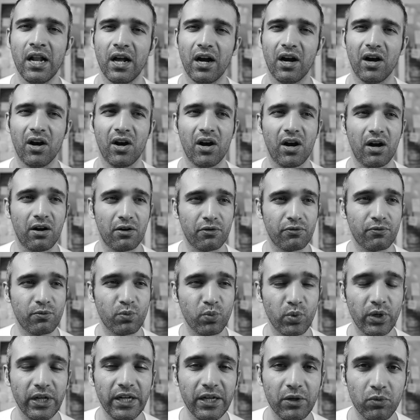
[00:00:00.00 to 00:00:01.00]
Are
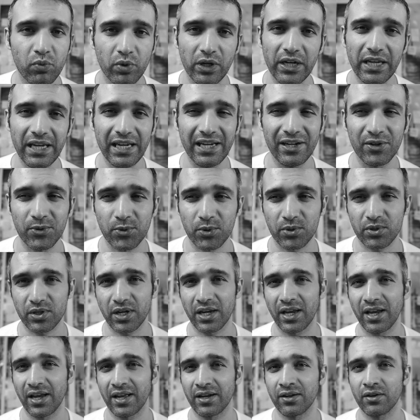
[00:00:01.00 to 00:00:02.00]
really, really
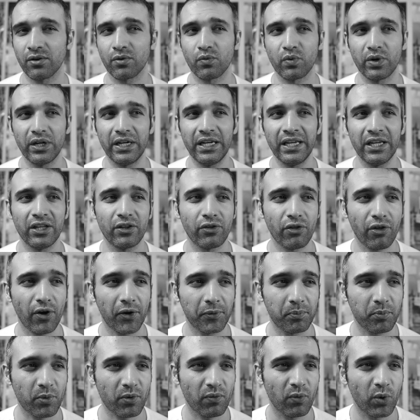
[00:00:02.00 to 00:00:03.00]
interesting and really
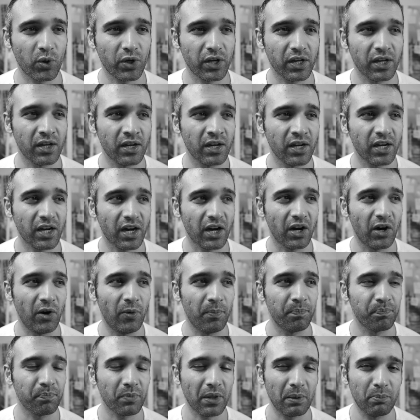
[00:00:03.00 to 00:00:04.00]
thought-provoking
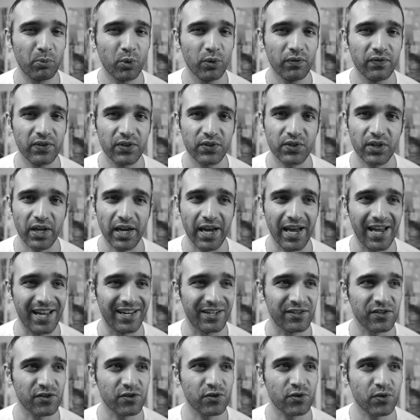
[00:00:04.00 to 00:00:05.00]
movies
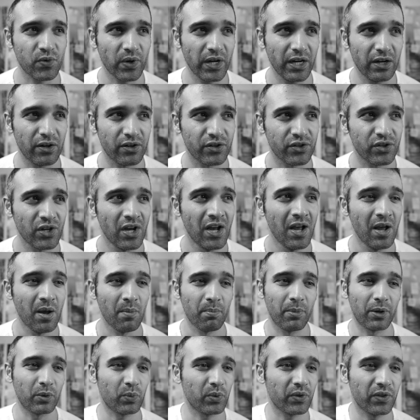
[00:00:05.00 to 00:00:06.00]
and trailers.
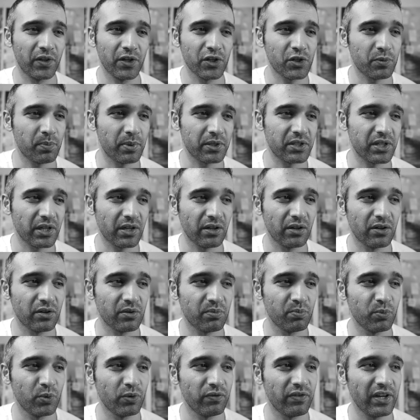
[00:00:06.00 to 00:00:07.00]
But with this particular
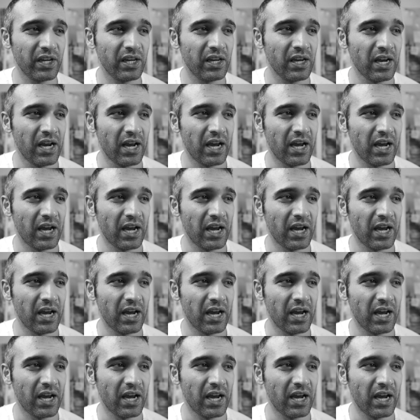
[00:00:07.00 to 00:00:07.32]
movie,